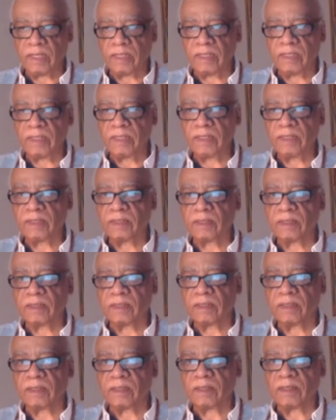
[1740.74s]
And
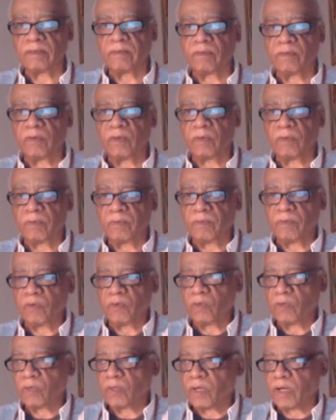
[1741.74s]
these
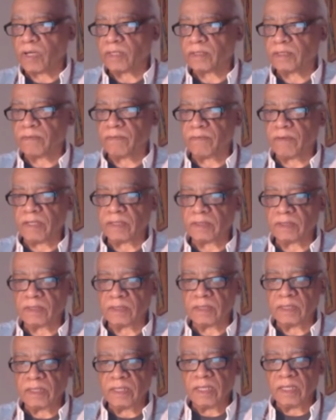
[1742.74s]
root cause
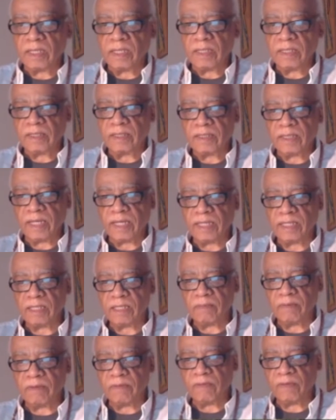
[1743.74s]
events
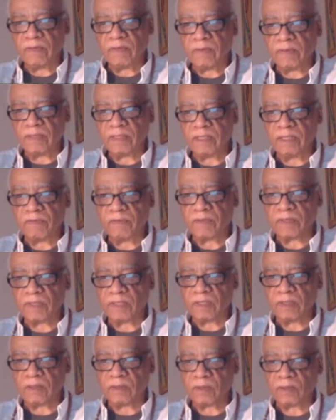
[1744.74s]
tend to be very
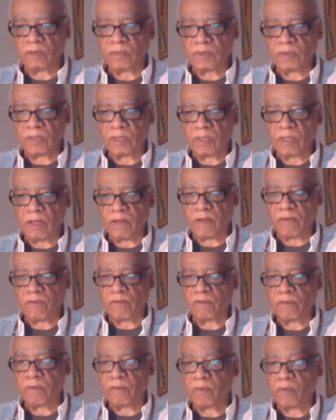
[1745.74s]
difficult to
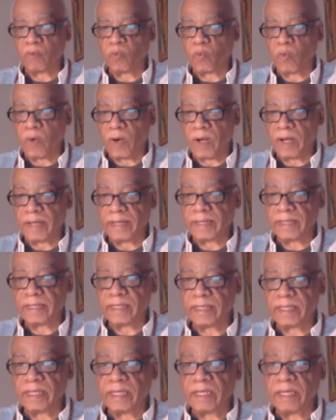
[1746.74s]
resolve.
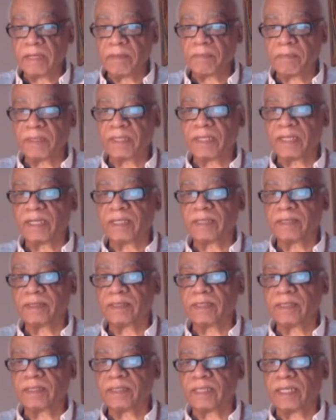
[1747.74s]
Why?
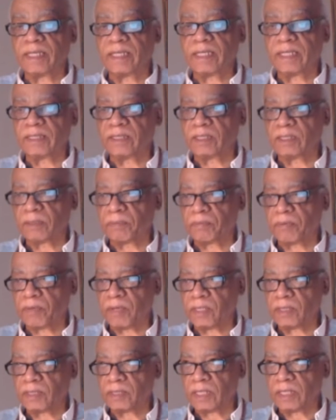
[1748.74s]
Because they get
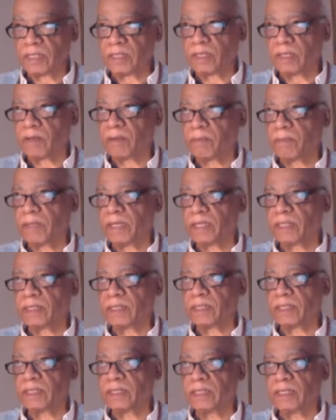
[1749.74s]
suppressed and they are
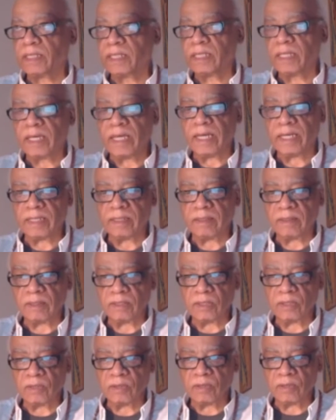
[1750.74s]
mainly
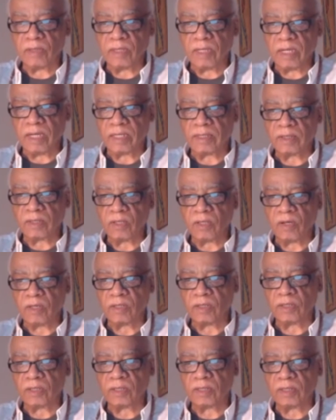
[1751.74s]
held in your
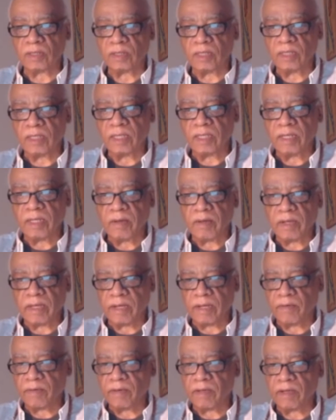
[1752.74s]
unconscious
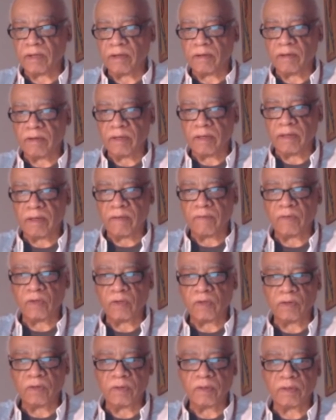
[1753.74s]
area of
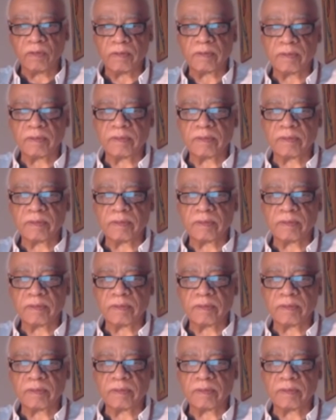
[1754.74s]
your